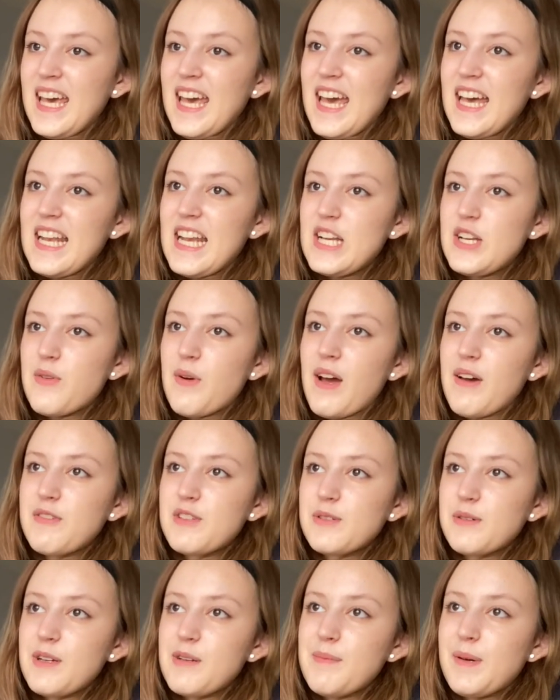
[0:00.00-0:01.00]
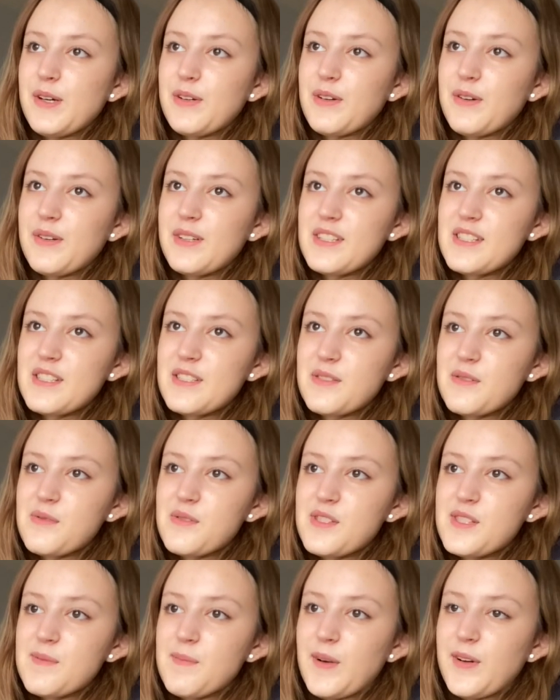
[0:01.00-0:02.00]
And I don't have to worry about going to school
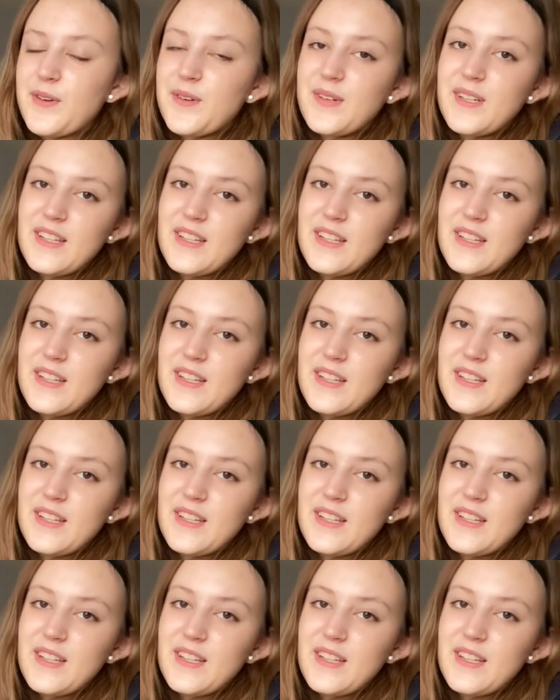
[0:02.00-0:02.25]
tomorrow